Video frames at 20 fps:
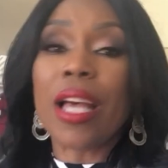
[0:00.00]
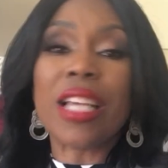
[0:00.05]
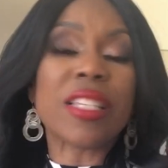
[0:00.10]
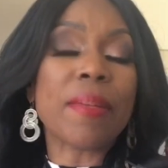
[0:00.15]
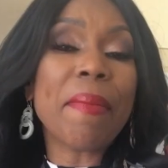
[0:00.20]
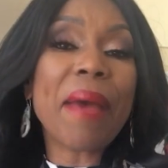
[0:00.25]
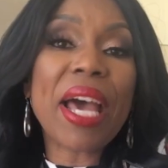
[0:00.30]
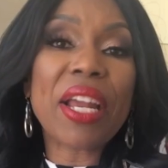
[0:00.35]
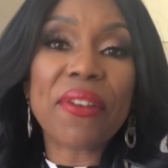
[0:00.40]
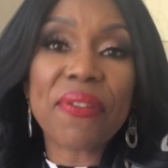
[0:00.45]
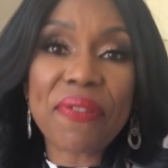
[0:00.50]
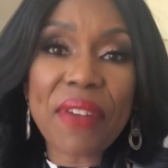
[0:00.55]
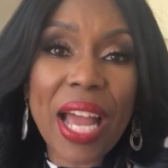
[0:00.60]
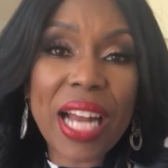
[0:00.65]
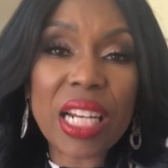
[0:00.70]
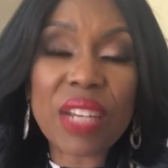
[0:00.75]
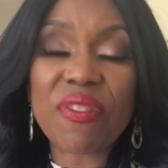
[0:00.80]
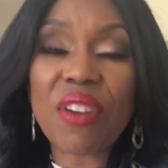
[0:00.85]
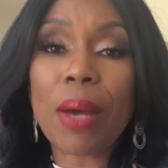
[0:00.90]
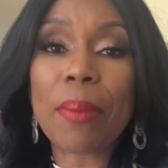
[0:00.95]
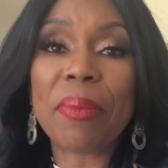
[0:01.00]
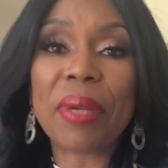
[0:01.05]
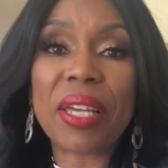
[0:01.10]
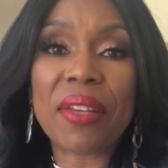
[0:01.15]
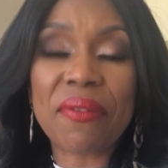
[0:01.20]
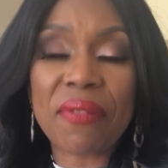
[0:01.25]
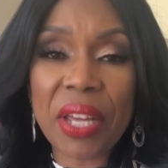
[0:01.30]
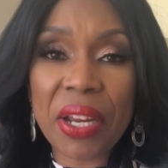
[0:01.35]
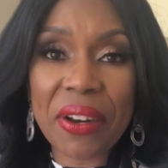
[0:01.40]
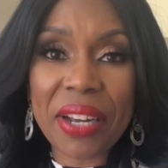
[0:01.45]
As a matter of fact, if I'm
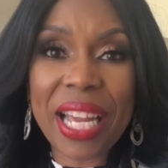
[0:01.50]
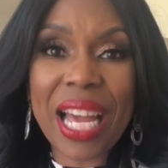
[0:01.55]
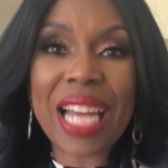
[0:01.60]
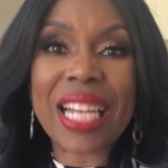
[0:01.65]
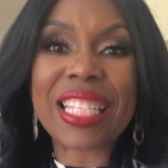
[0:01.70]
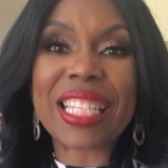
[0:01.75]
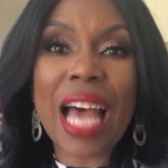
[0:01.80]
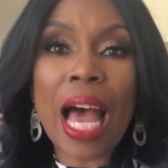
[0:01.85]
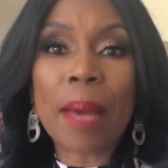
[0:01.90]
being very honest,